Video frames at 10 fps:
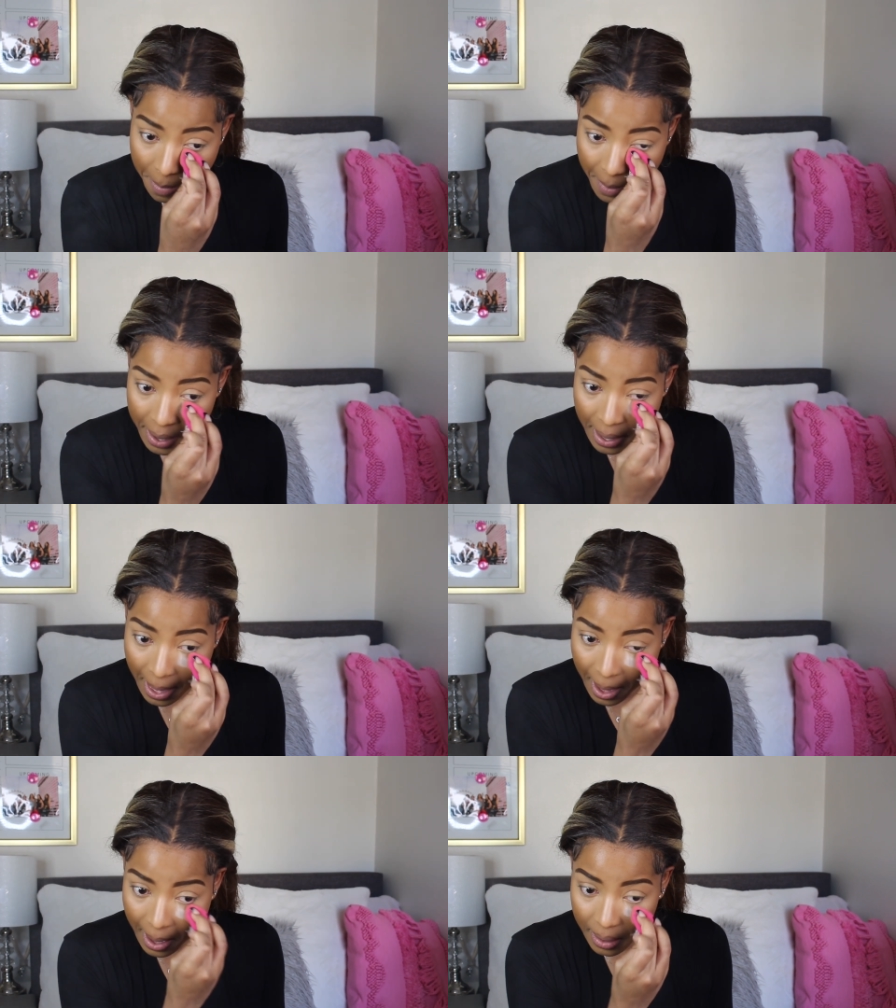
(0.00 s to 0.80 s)
But
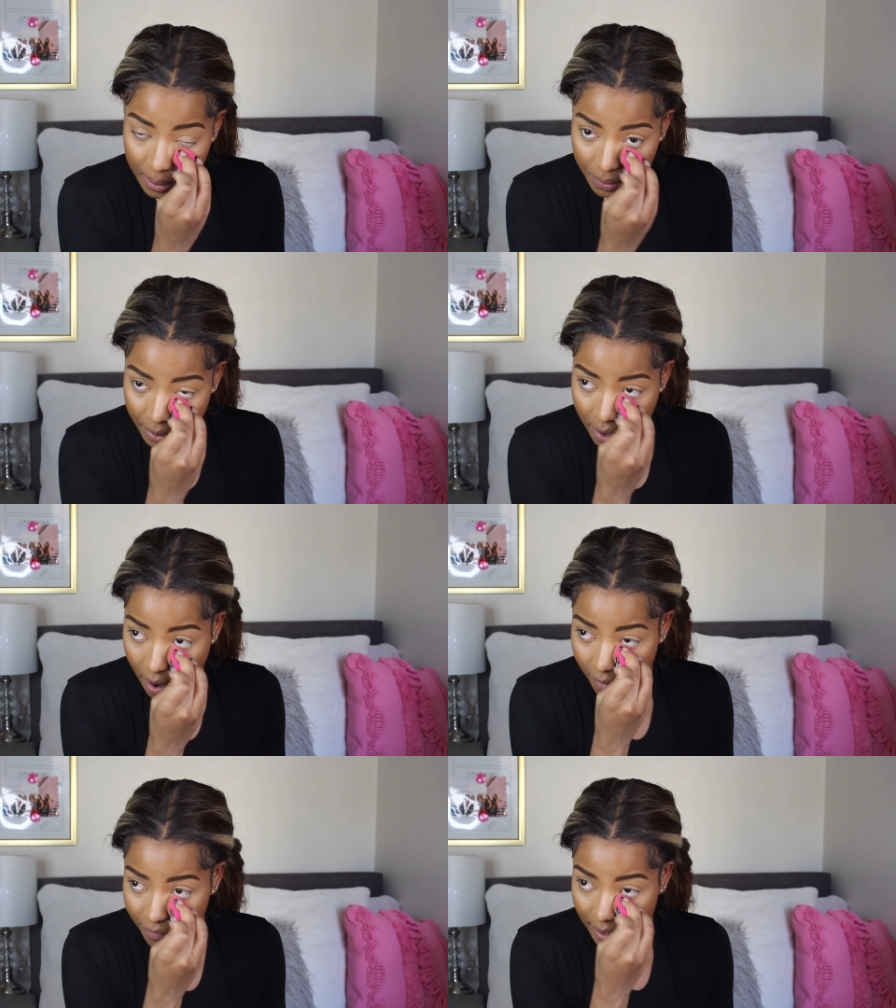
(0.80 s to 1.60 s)
yeah, Lori
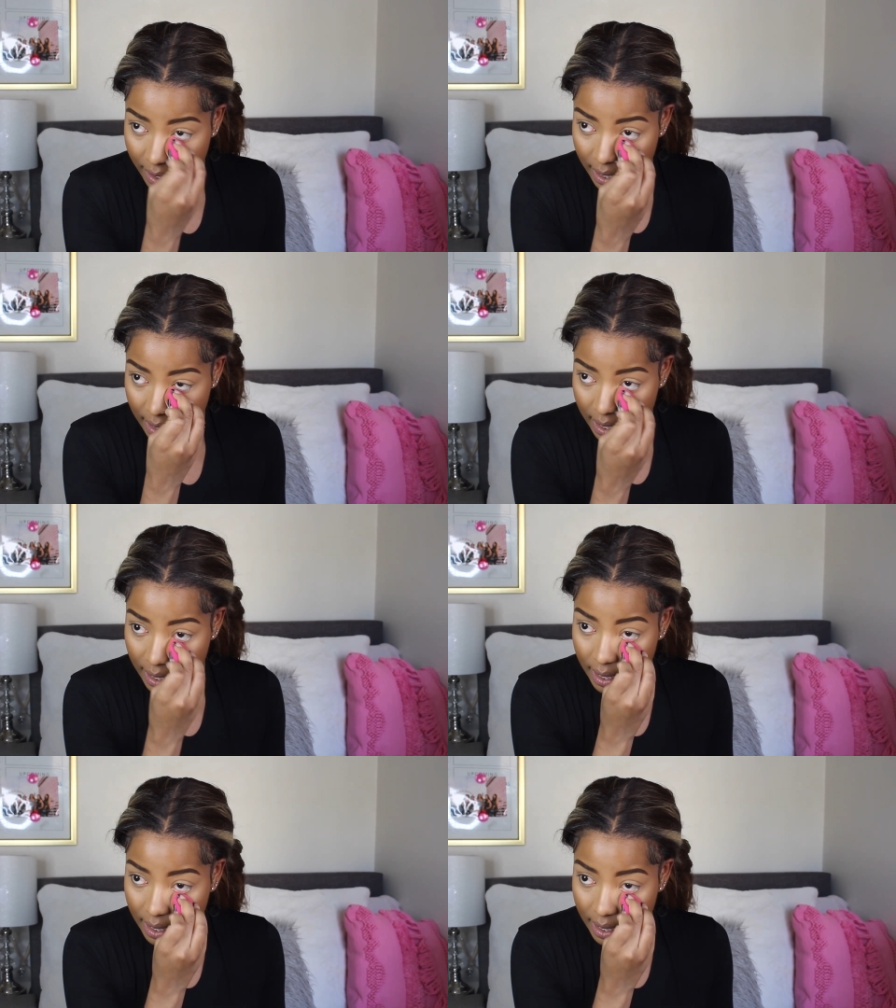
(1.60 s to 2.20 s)
Harvey